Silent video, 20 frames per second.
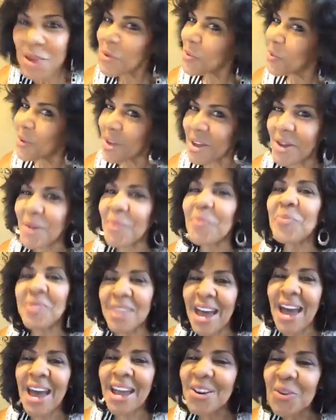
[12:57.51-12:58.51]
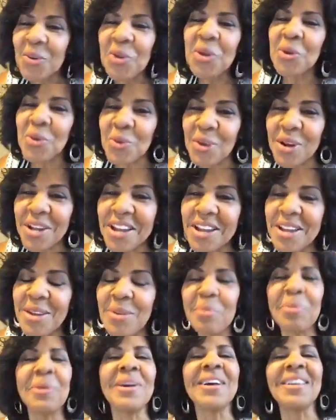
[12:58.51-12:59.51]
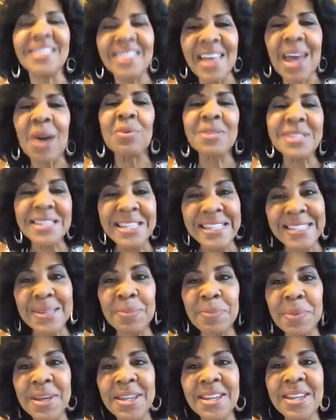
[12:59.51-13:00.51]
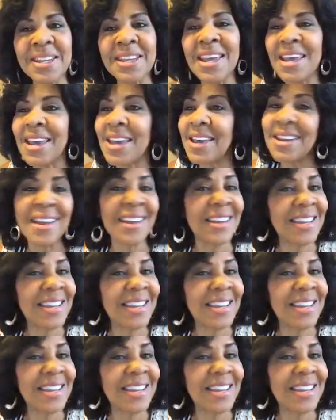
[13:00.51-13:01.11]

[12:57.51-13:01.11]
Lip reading: Well, I don't agree, but that was his opinion, and